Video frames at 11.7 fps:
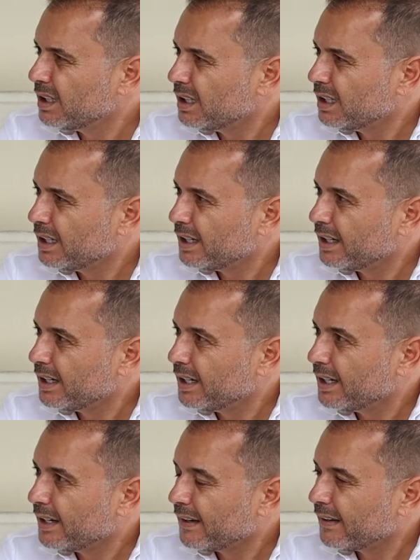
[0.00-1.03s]

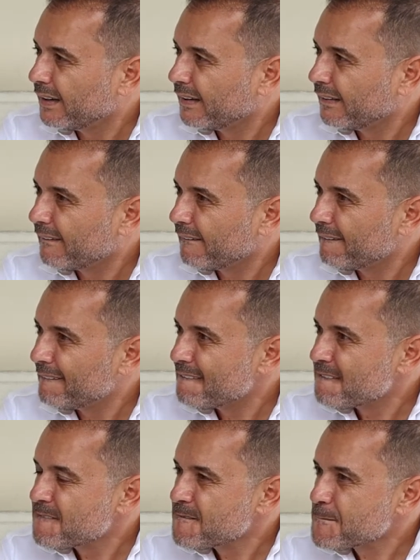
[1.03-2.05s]

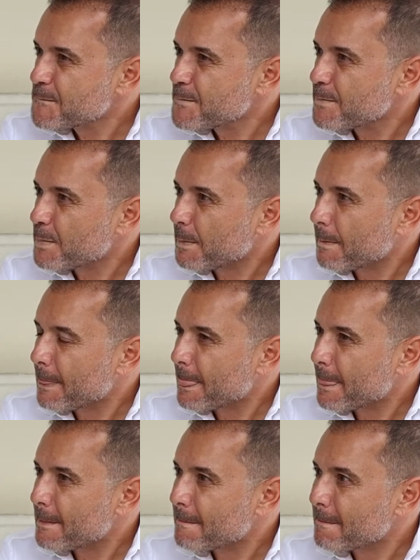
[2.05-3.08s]

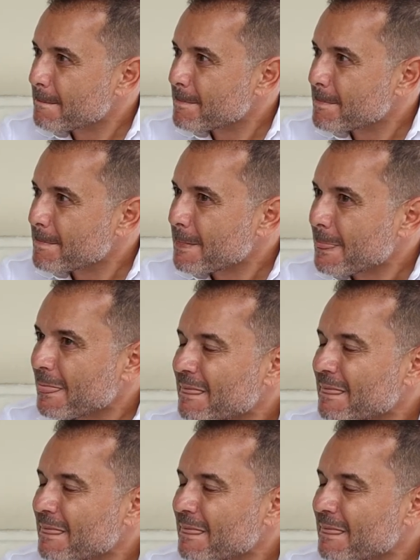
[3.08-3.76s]
[no speech]